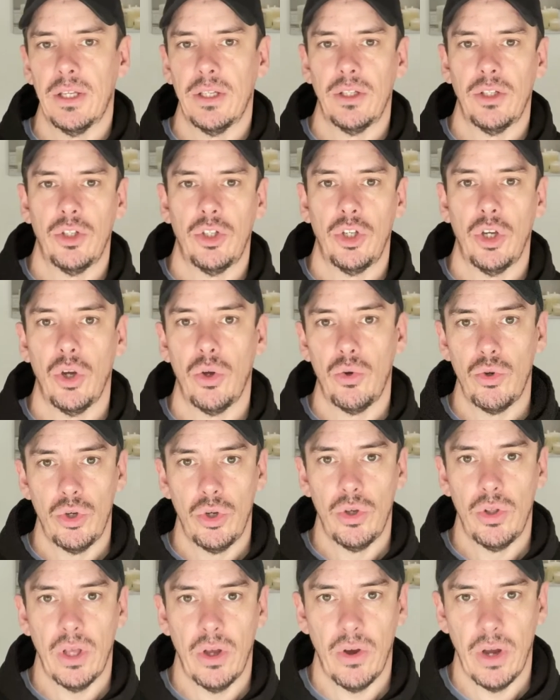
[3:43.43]
shows
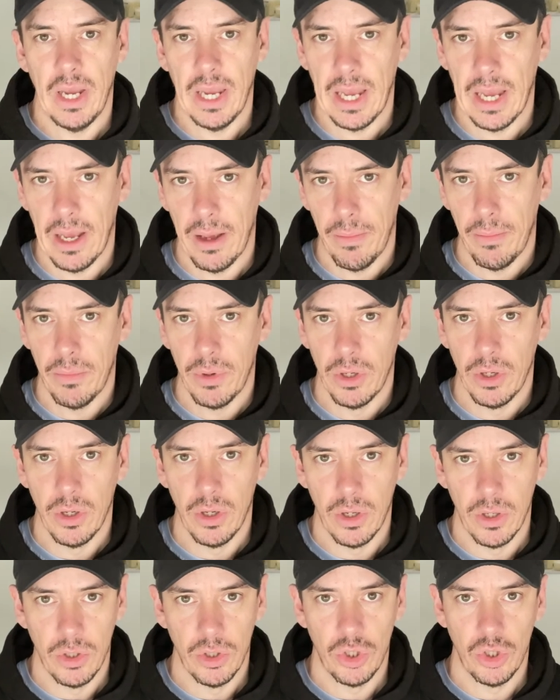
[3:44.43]
you that I am
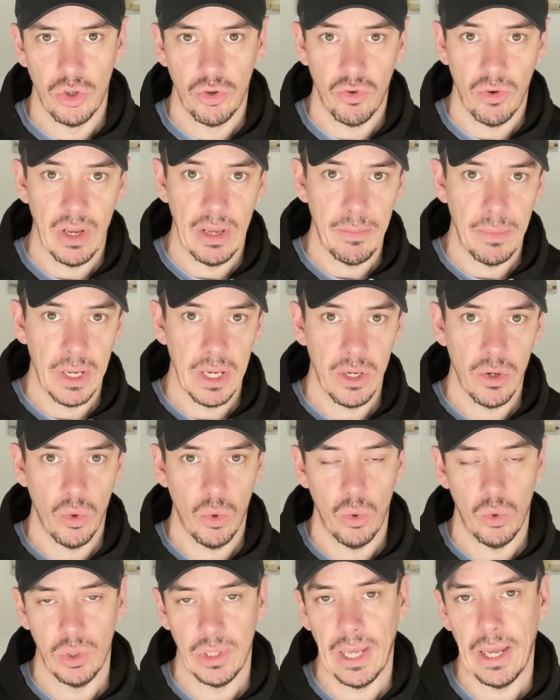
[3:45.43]
streaming
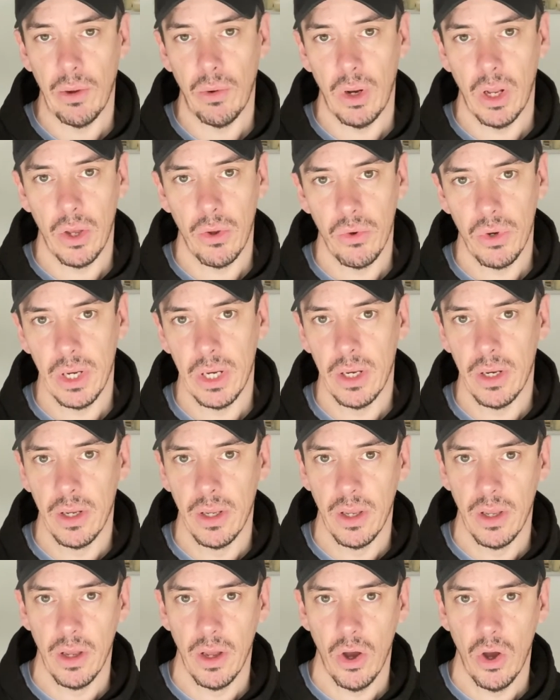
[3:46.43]
or downloading
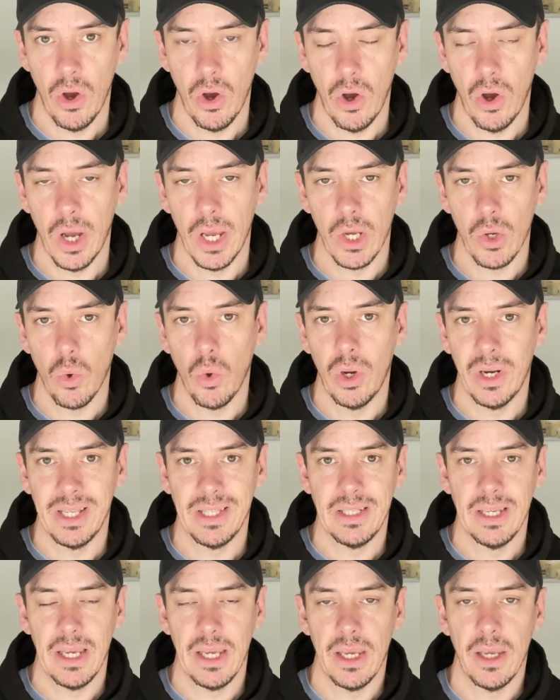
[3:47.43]
high
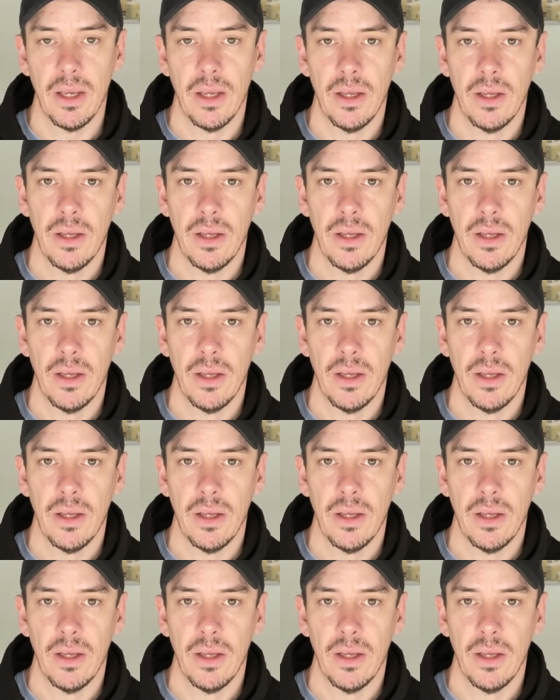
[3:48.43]
quality